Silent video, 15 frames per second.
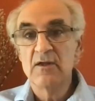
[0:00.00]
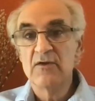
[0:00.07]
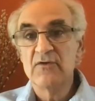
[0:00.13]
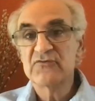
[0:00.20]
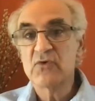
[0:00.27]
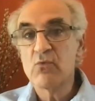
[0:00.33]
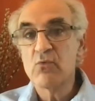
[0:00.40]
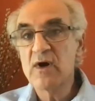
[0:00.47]

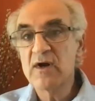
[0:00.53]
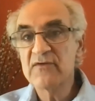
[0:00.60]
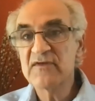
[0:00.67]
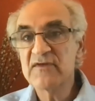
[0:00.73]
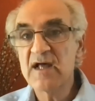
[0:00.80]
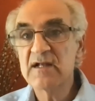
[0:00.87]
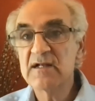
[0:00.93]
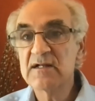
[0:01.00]
So where does
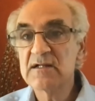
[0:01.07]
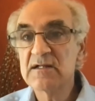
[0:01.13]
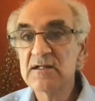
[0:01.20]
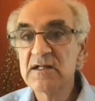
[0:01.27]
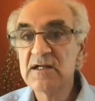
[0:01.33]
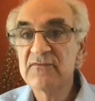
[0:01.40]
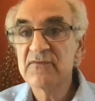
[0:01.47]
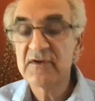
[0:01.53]
that
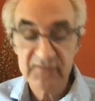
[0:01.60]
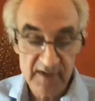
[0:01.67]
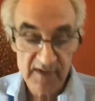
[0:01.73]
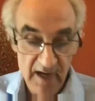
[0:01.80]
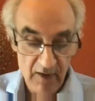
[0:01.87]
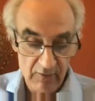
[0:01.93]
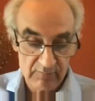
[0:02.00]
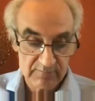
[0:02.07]
leave us
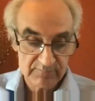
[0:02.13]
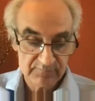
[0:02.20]
now?